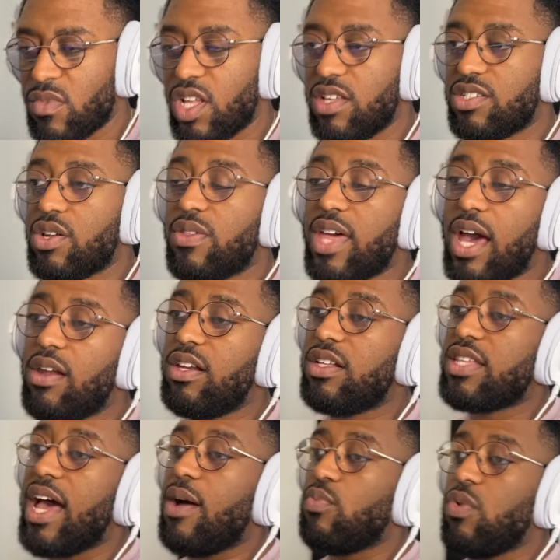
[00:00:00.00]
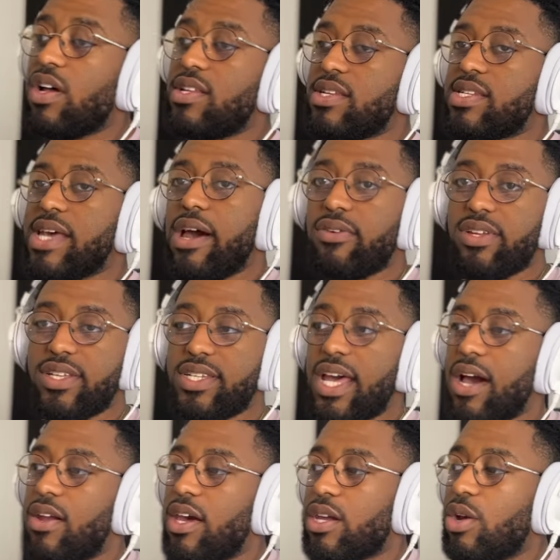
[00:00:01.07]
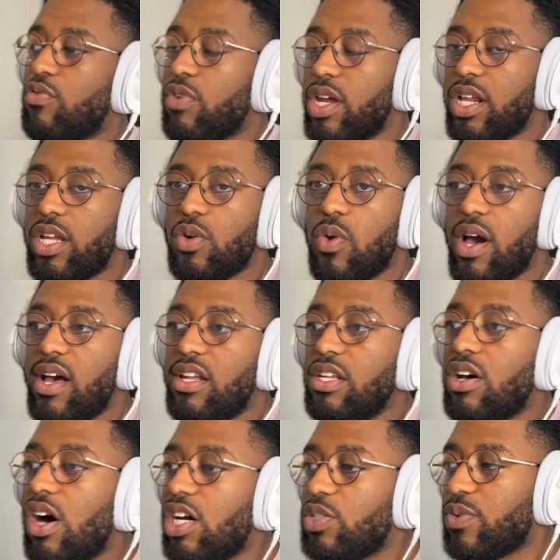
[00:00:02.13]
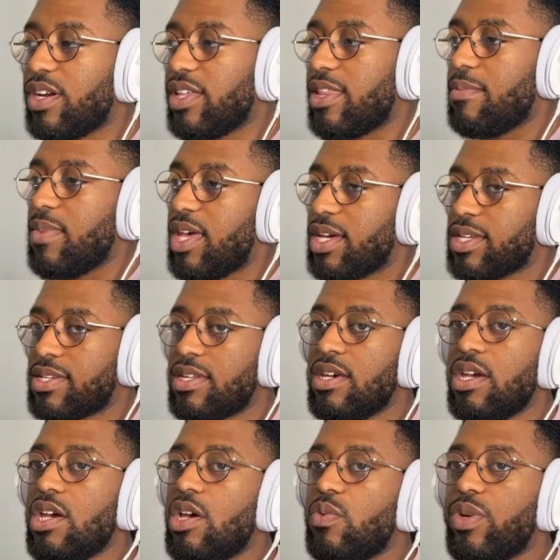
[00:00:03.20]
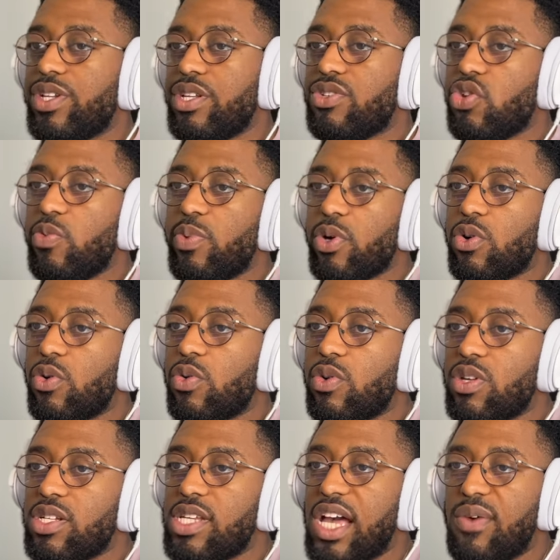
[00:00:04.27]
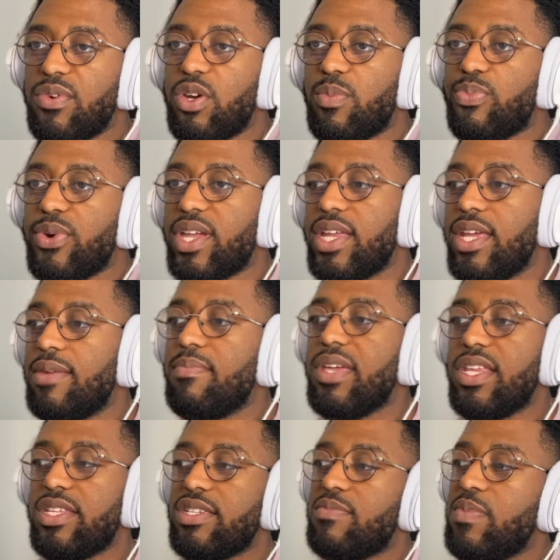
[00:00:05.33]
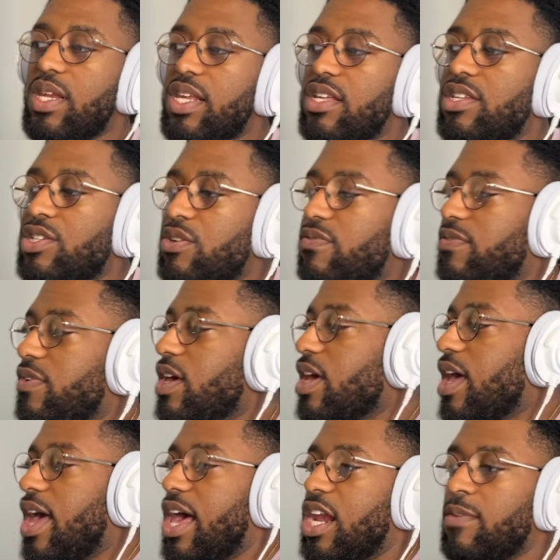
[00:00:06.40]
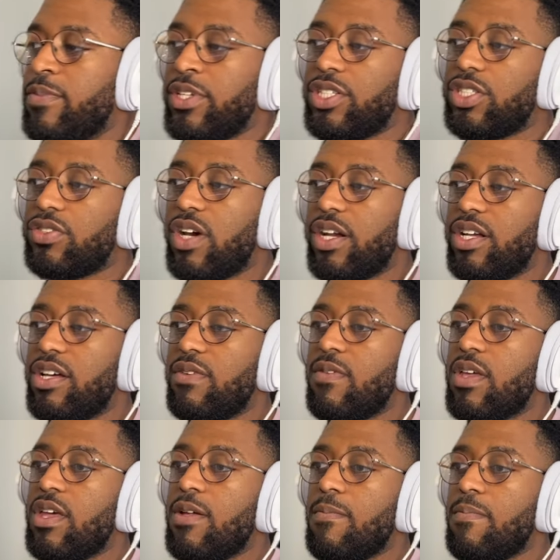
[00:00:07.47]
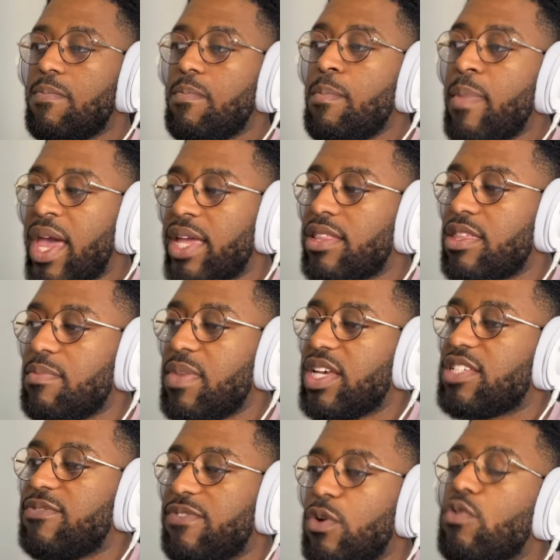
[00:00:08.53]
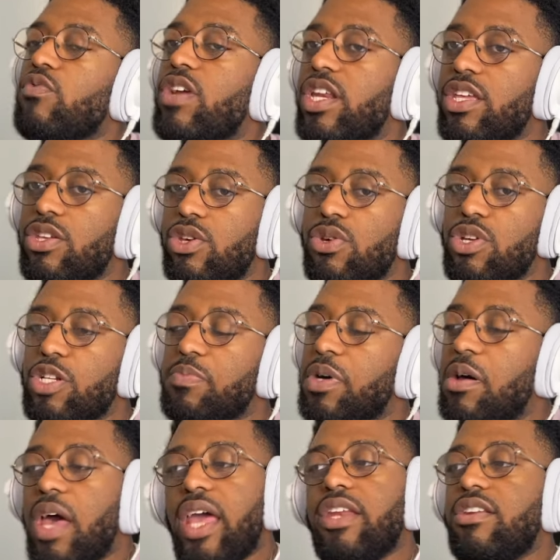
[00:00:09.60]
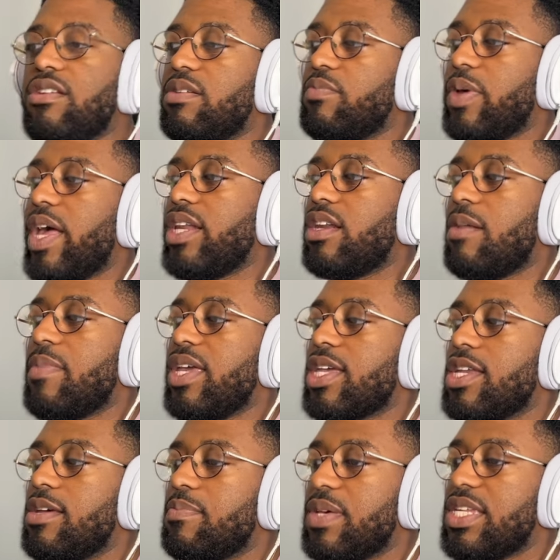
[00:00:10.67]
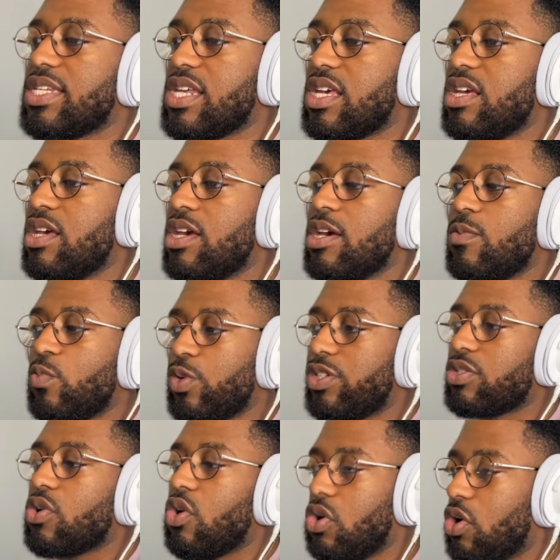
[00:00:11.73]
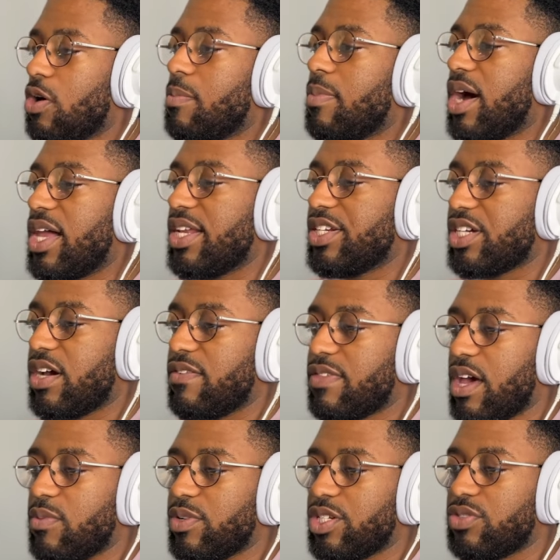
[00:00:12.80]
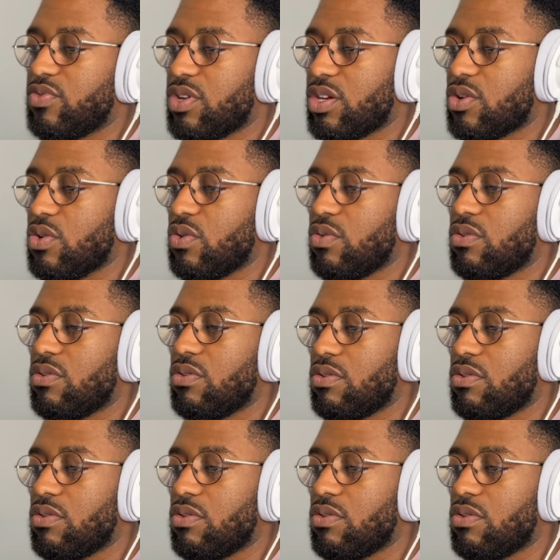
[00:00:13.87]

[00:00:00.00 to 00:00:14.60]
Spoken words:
So that one sound is now like quite a large one in the mix, which is super cool because now we're not bringing in millions and millions of elements trying to make the mix feel really huge, but end up making it busy. We just got a lot of mileage out of that, which is really cool.